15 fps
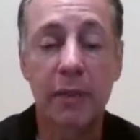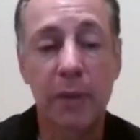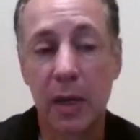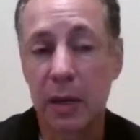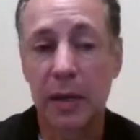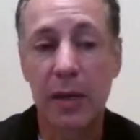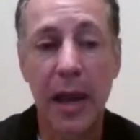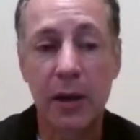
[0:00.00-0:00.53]
But
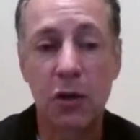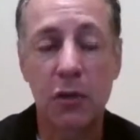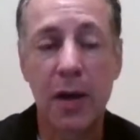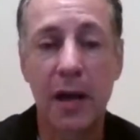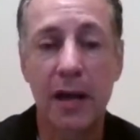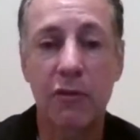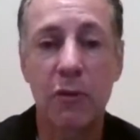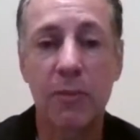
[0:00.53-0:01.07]
I know
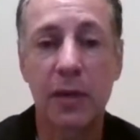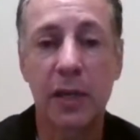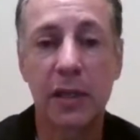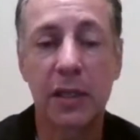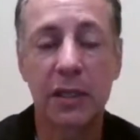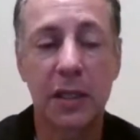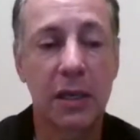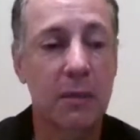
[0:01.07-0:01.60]
not everybody
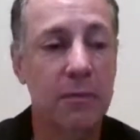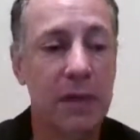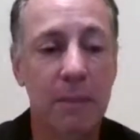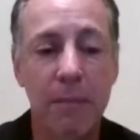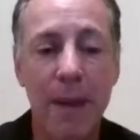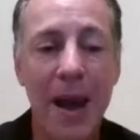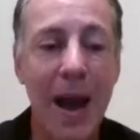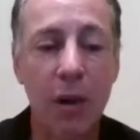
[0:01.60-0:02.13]
is going to be
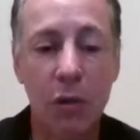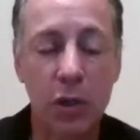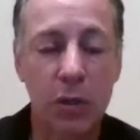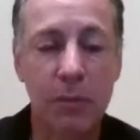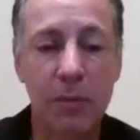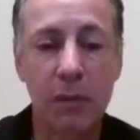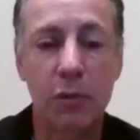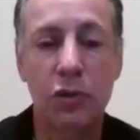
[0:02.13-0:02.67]
empowered to
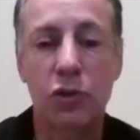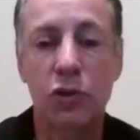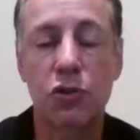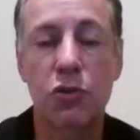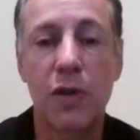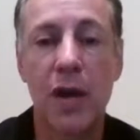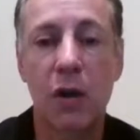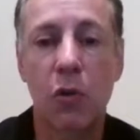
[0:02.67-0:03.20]
be able to
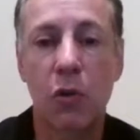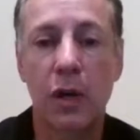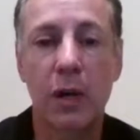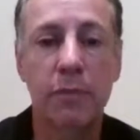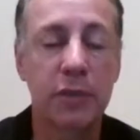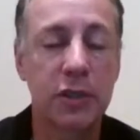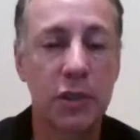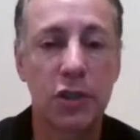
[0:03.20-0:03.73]
do that, or in a
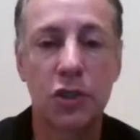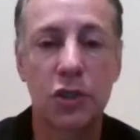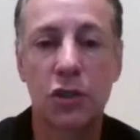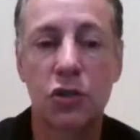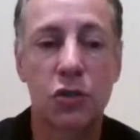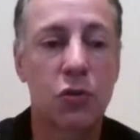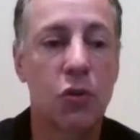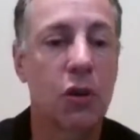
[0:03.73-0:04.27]
position
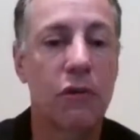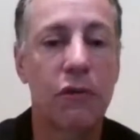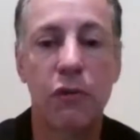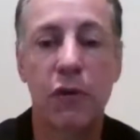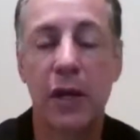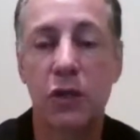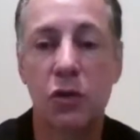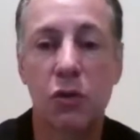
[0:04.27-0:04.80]
to, or
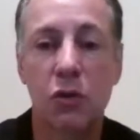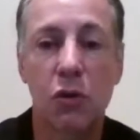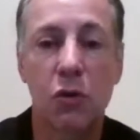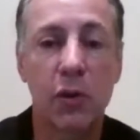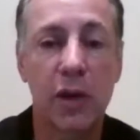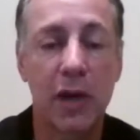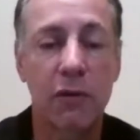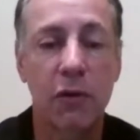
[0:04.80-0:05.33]
afraid to, or
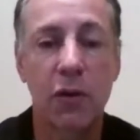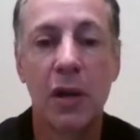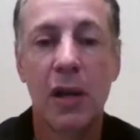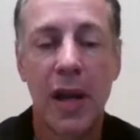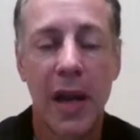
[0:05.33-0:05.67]
whatever.